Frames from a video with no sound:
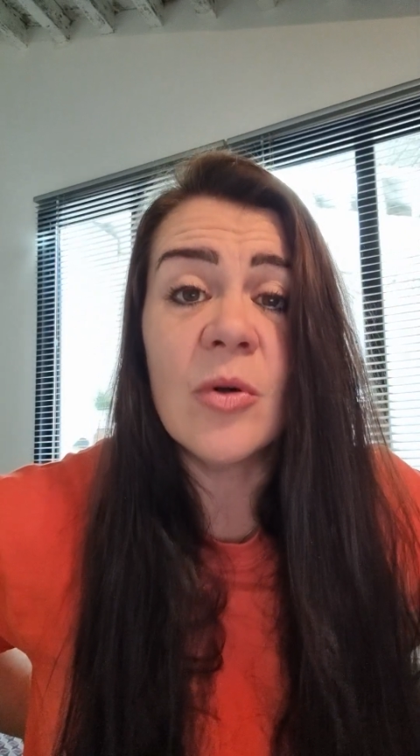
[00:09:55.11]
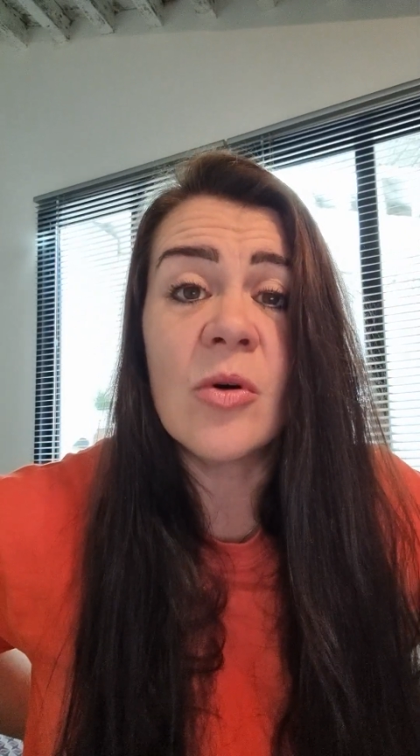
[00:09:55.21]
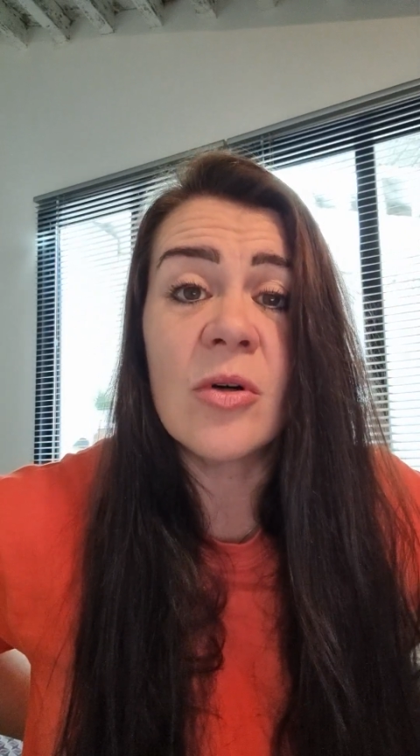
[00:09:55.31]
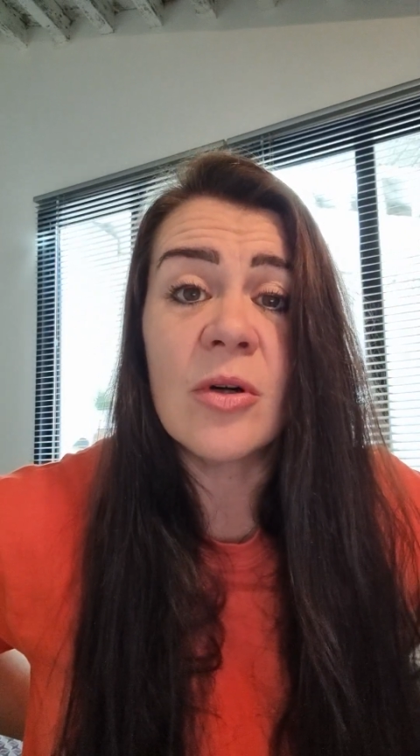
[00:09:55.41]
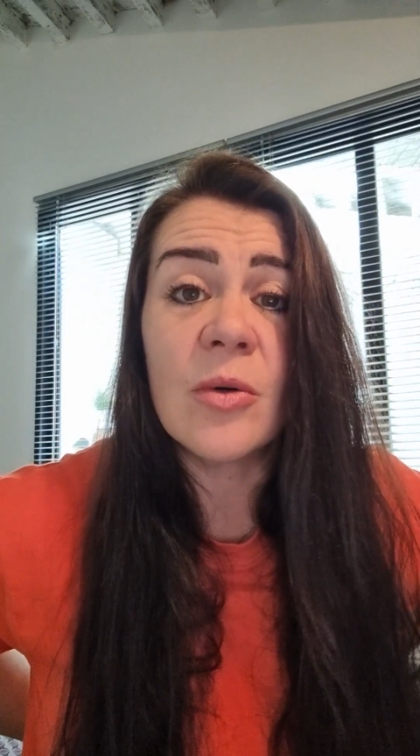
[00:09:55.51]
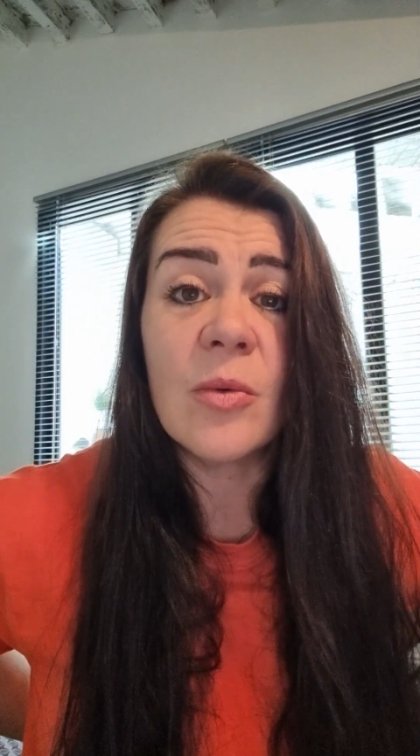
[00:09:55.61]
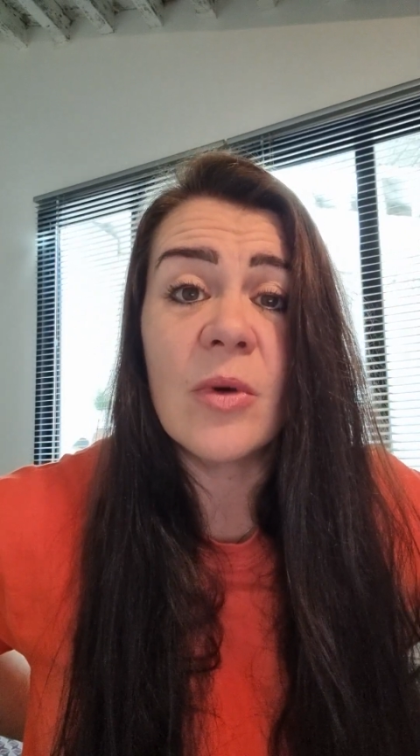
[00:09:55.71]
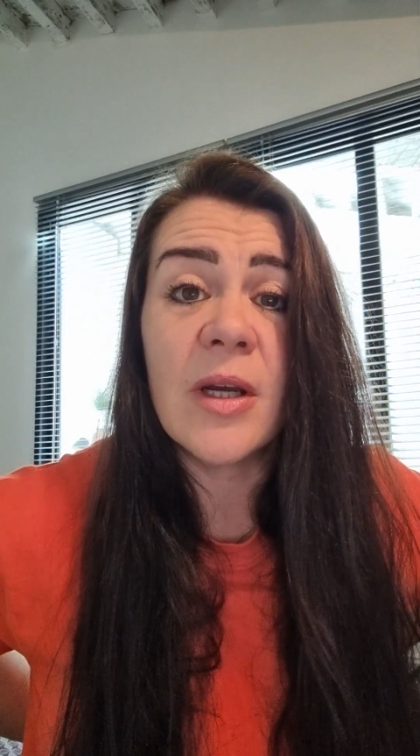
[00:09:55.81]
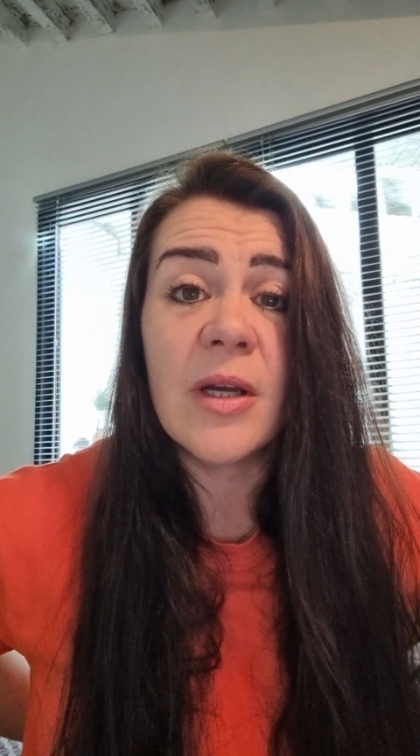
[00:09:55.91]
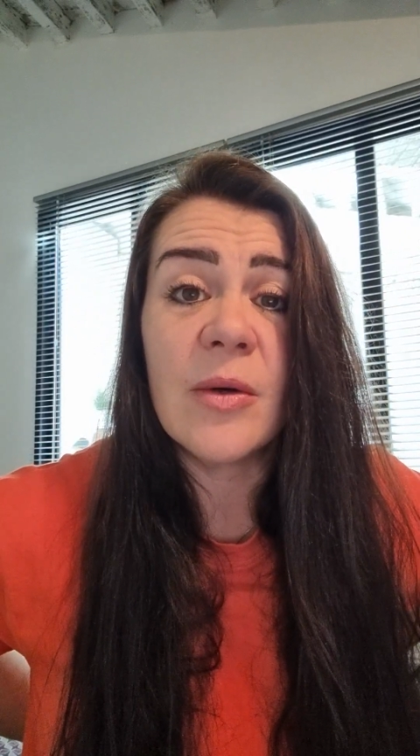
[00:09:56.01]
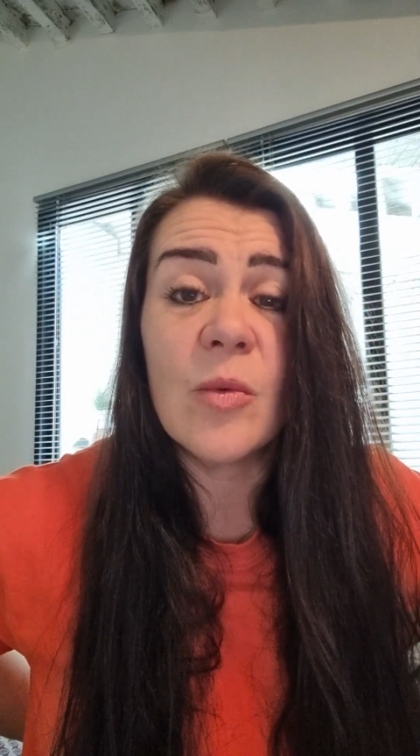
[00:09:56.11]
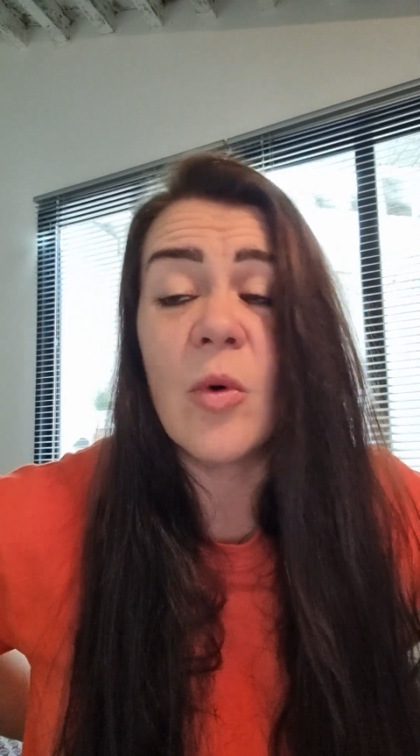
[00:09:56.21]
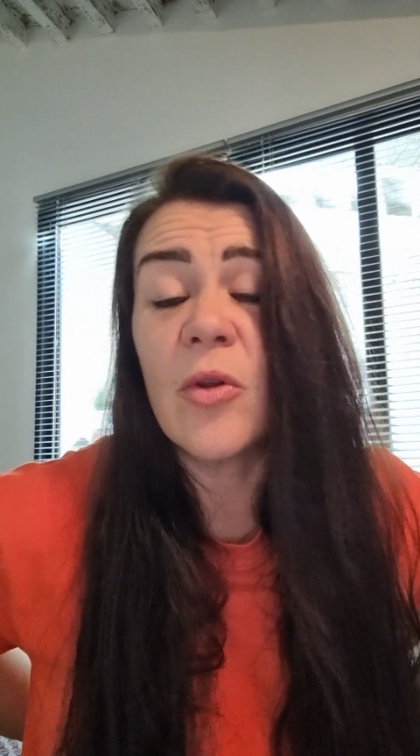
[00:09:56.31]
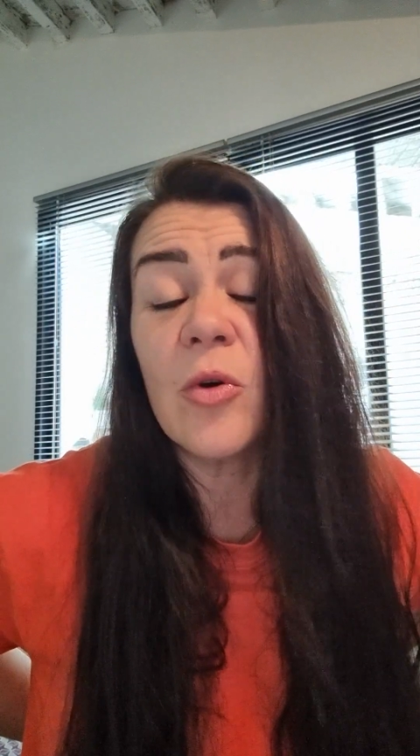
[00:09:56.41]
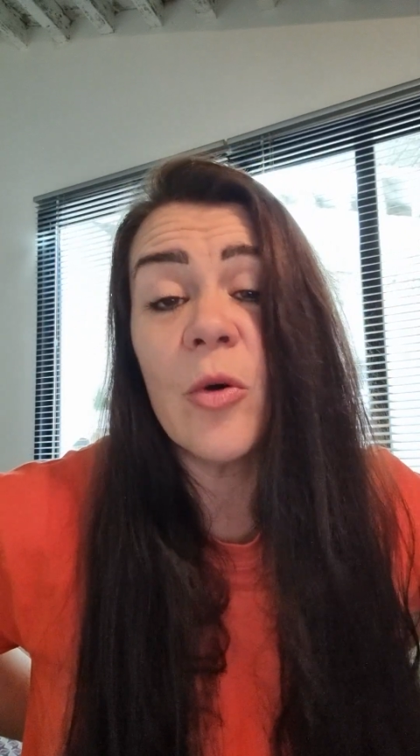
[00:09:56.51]
or
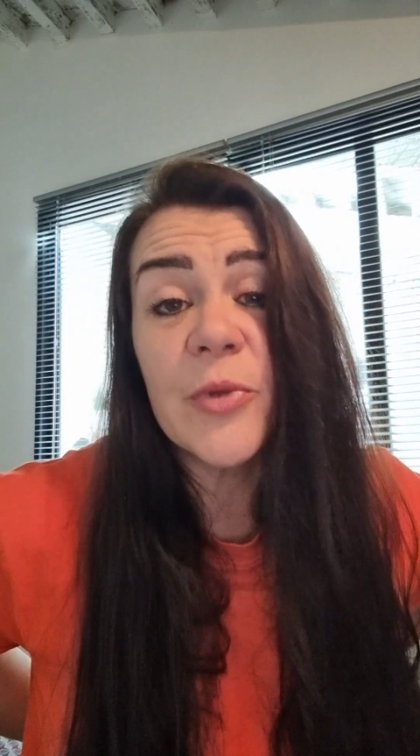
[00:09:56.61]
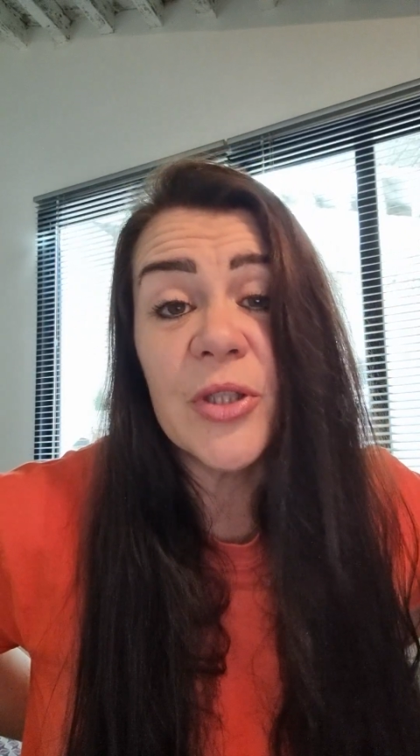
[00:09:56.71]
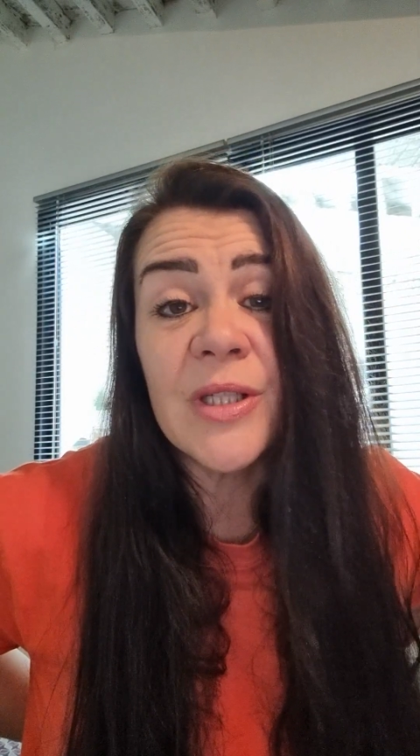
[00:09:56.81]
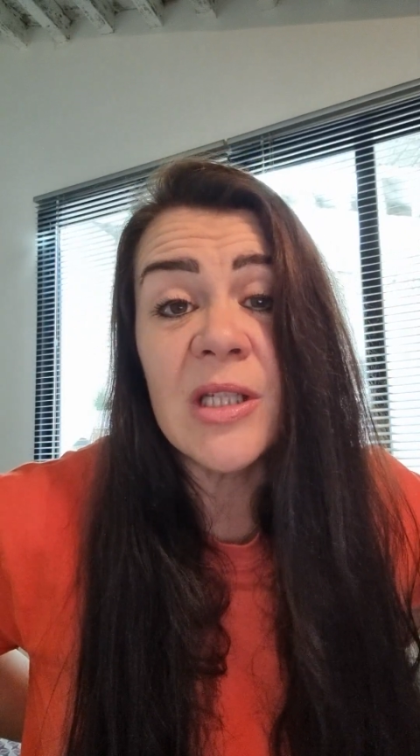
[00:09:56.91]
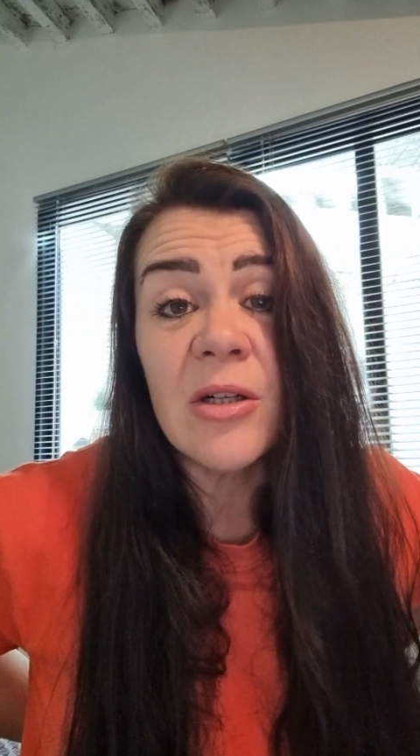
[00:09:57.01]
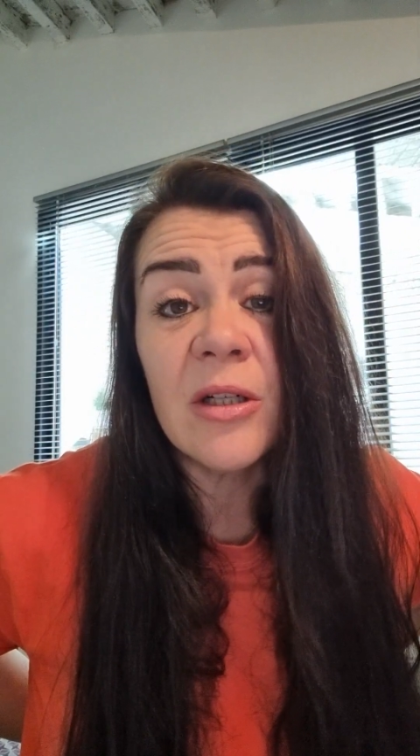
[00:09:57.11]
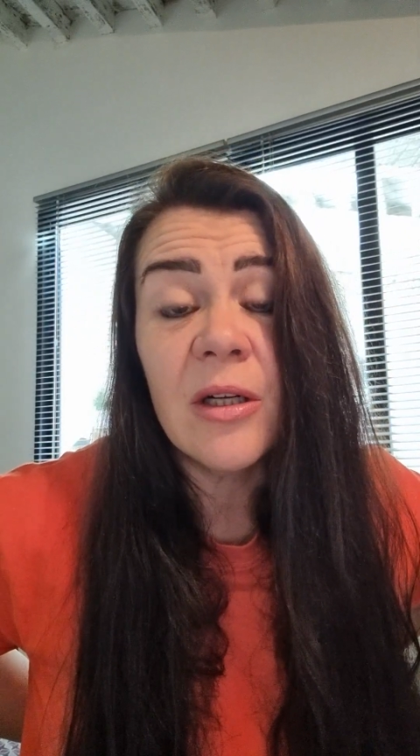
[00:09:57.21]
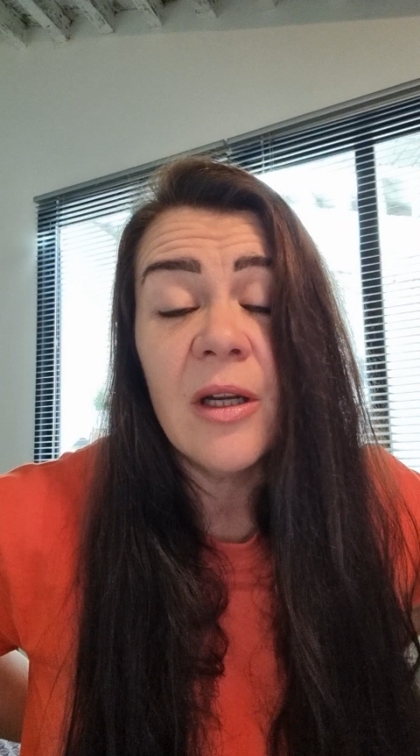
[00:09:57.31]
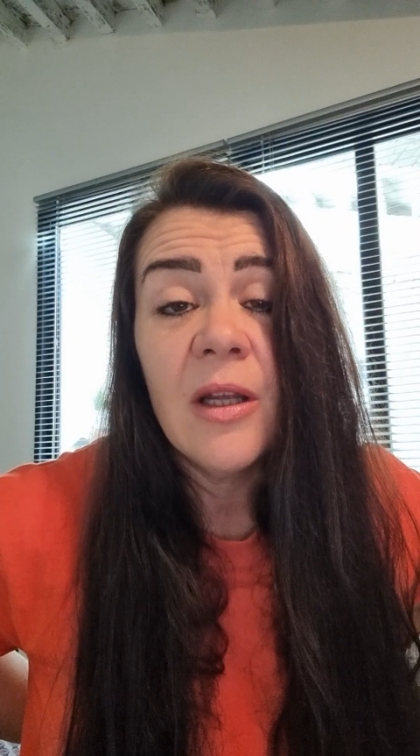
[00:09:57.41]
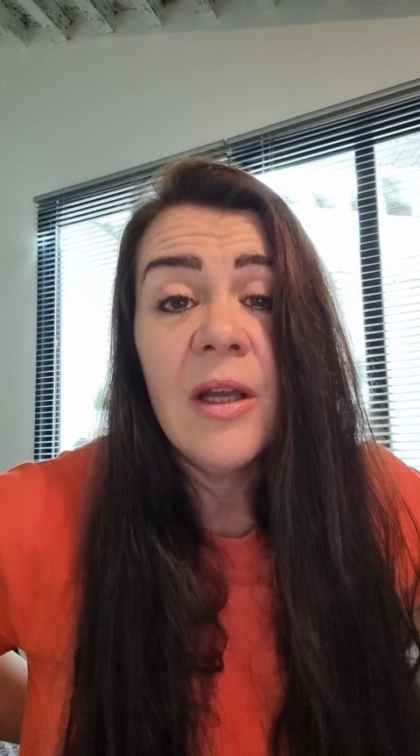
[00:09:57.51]
what their options are,